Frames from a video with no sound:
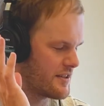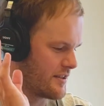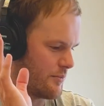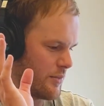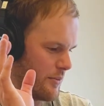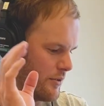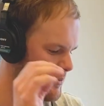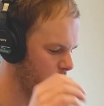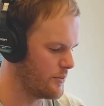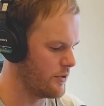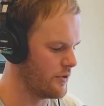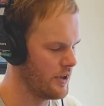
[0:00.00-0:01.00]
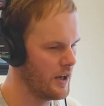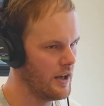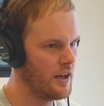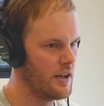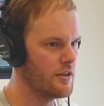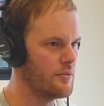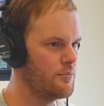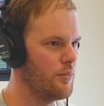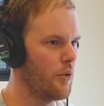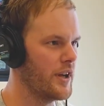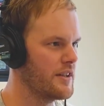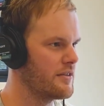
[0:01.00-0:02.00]
Some people are a bit more, you know,
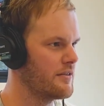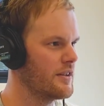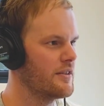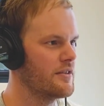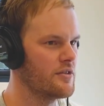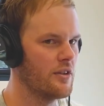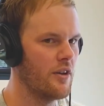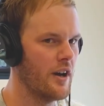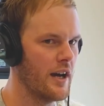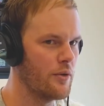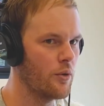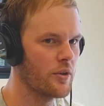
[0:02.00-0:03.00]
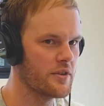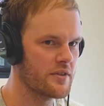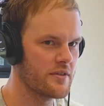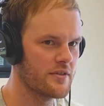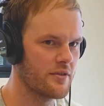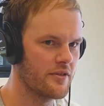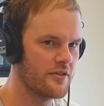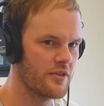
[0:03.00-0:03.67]
buoyant around a July, August sort of